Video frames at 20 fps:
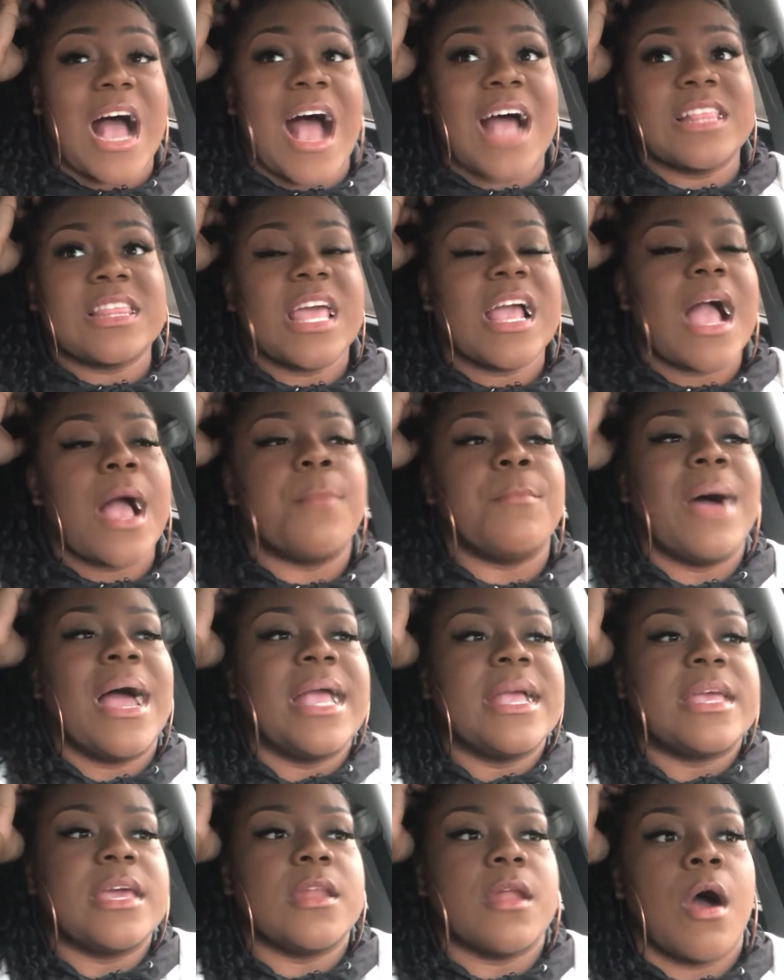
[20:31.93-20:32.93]
I think I
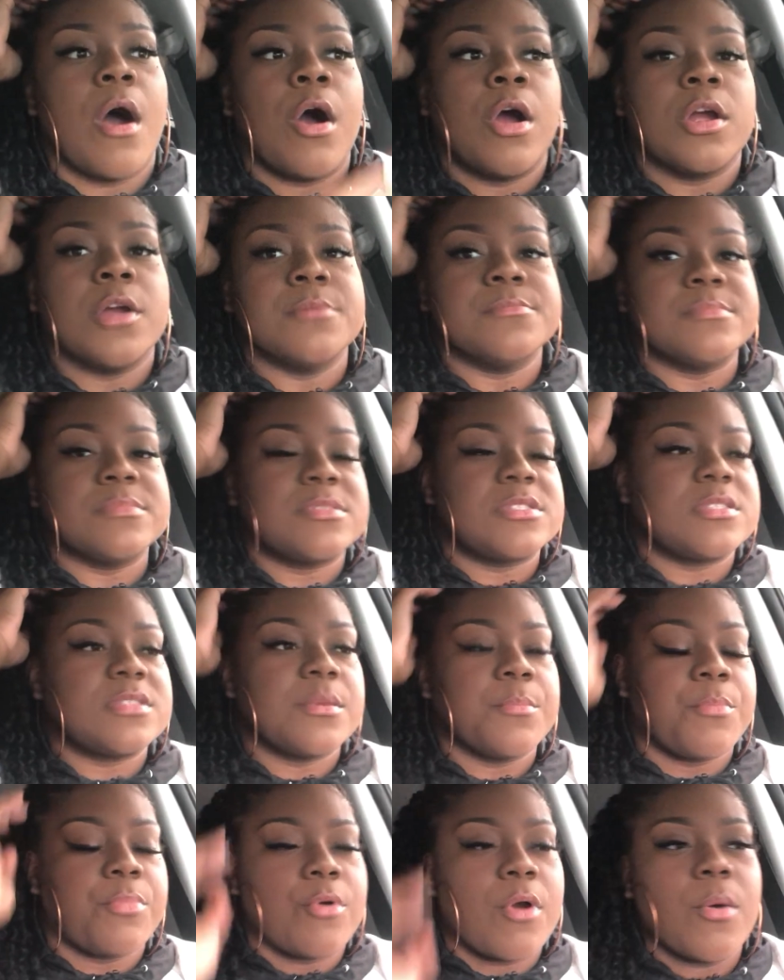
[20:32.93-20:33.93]
might get
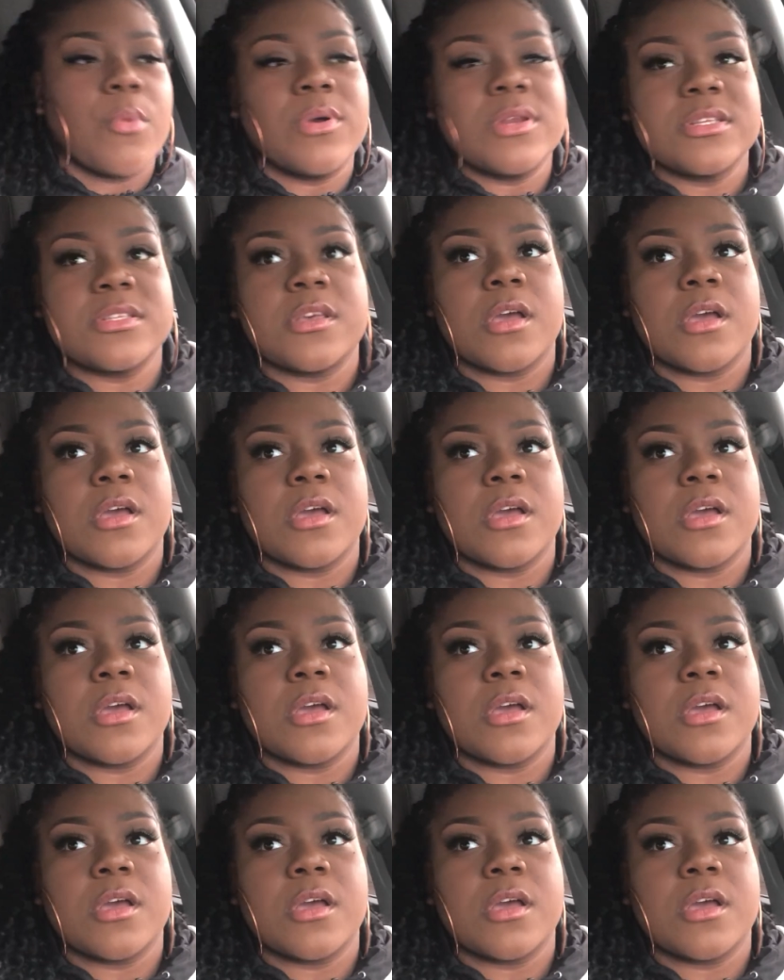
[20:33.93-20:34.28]
what